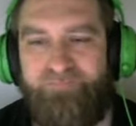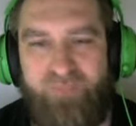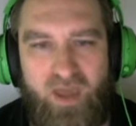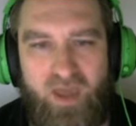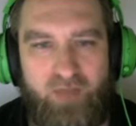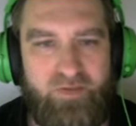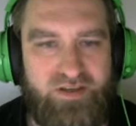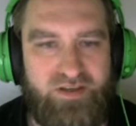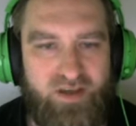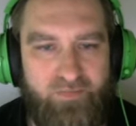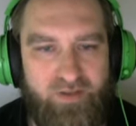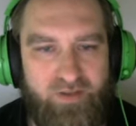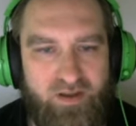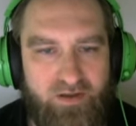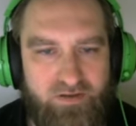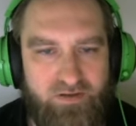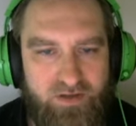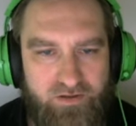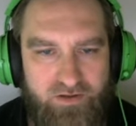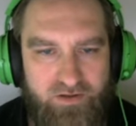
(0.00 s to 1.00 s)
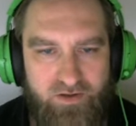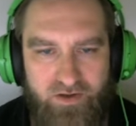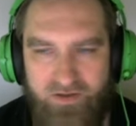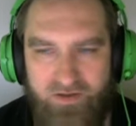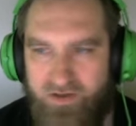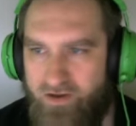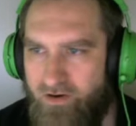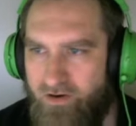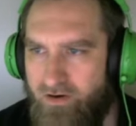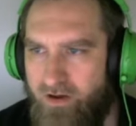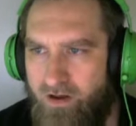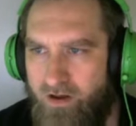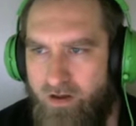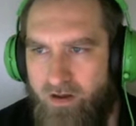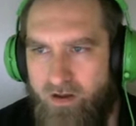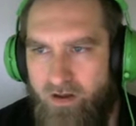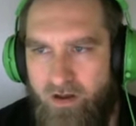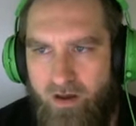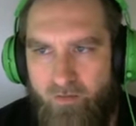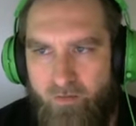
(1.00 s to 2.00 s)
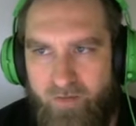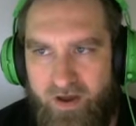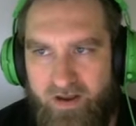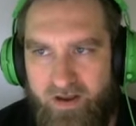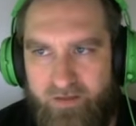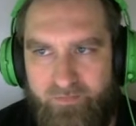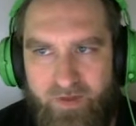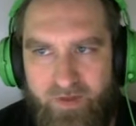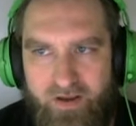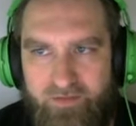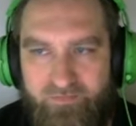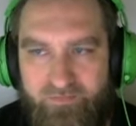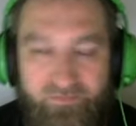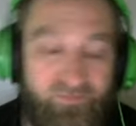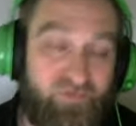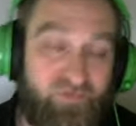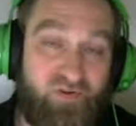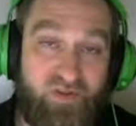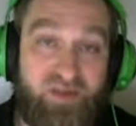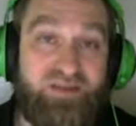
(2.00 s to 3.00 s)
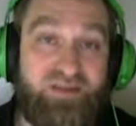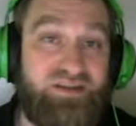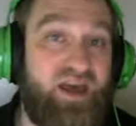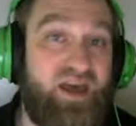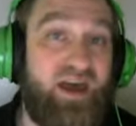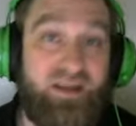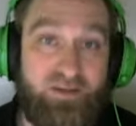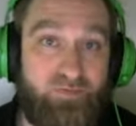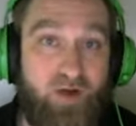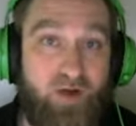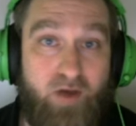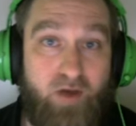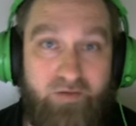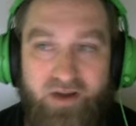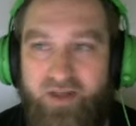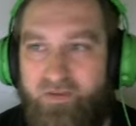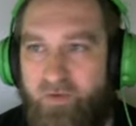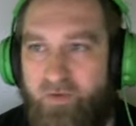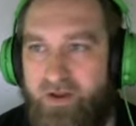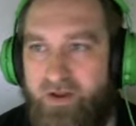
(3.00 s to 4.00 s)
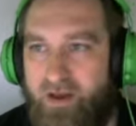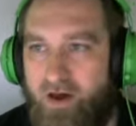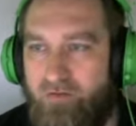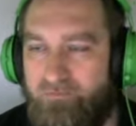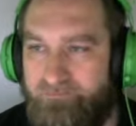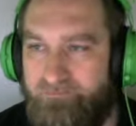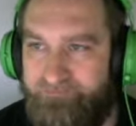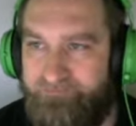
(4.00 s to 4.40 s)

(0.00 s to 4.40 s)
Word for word: It'd be something to, to consider, but but for this deck, it's probably not the way to go.